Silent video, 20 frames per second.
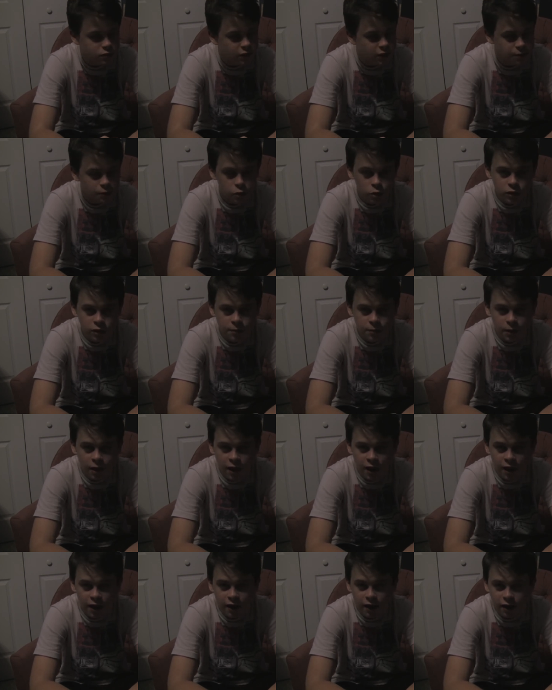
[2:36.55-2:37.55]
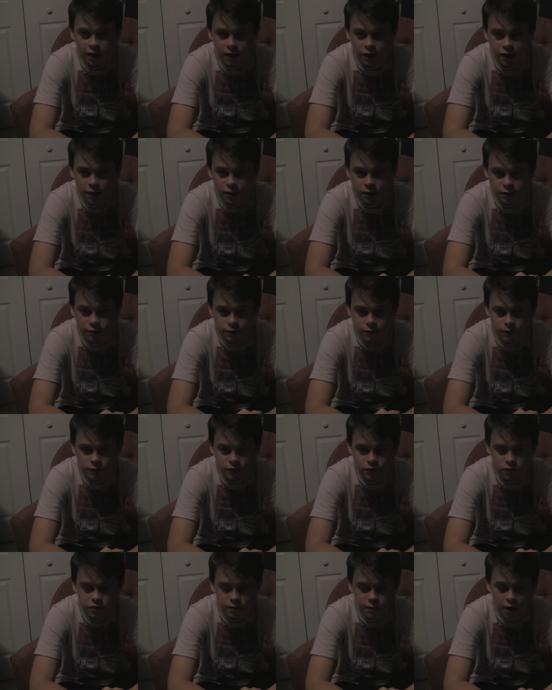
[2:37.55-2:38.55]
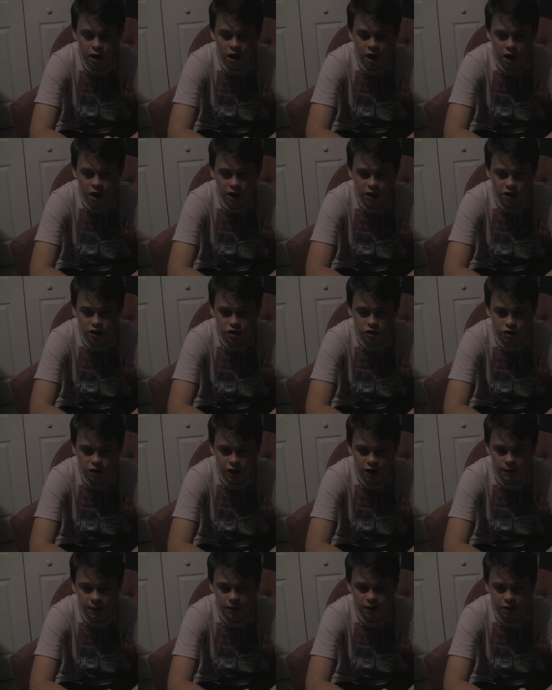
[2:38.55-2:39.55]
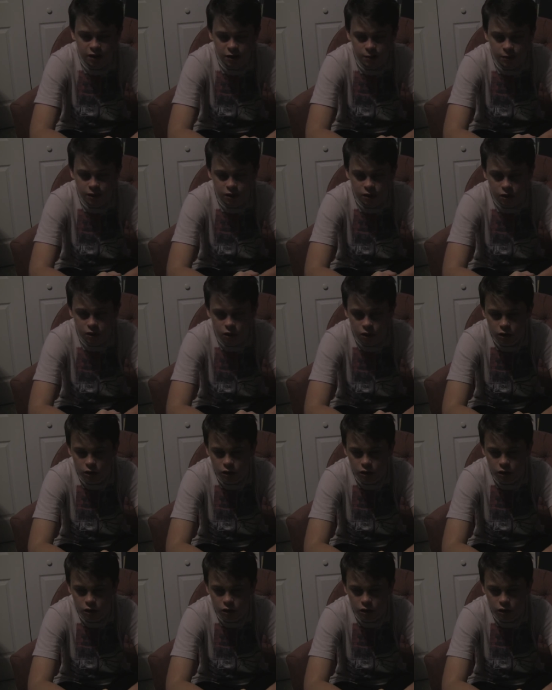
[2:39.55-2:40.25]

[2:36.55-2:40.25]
Like PewDiePie, uh, Smosh, Gaming Lemon.